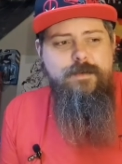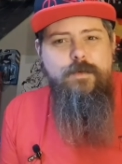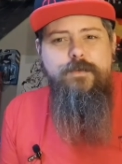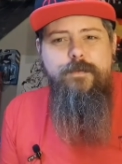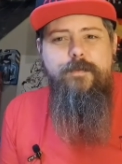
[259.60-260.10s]

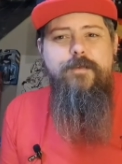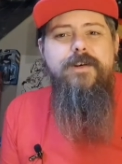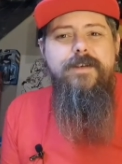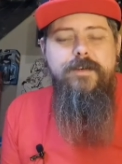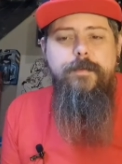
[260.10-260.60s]
wasn't
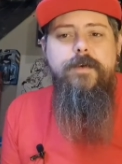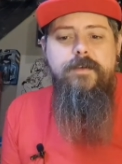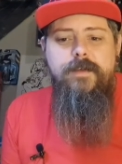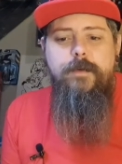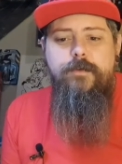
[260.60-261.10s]
brilliant,
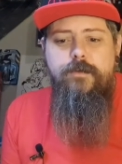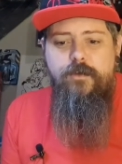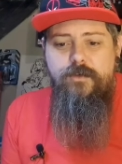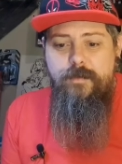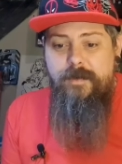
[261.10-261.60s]
but it was
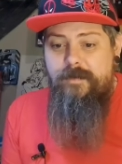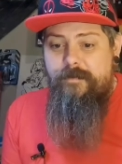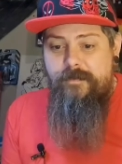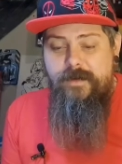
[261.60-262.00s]
enjoyable.